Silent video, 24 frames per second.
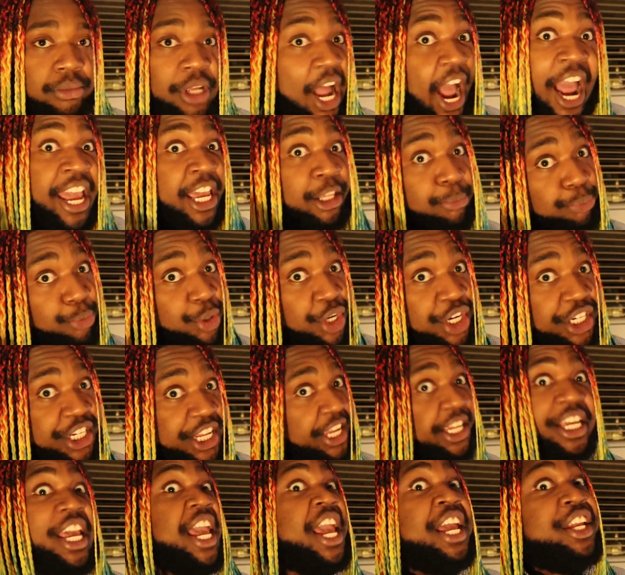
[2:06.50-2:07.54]
I ain't
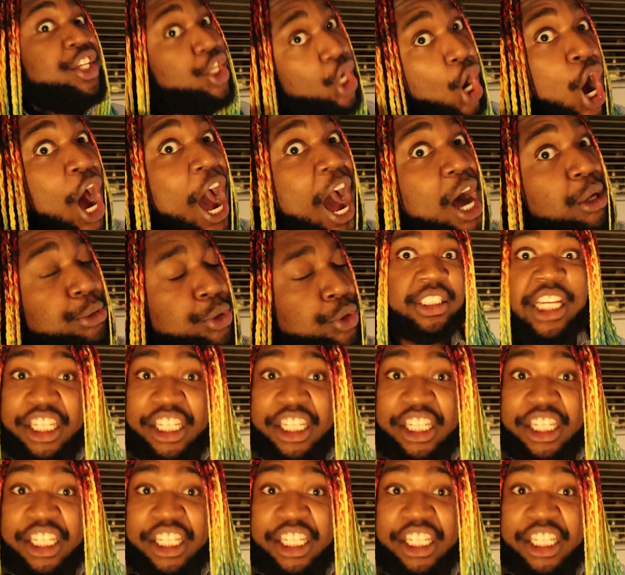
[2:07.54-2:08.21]
breathing in your house.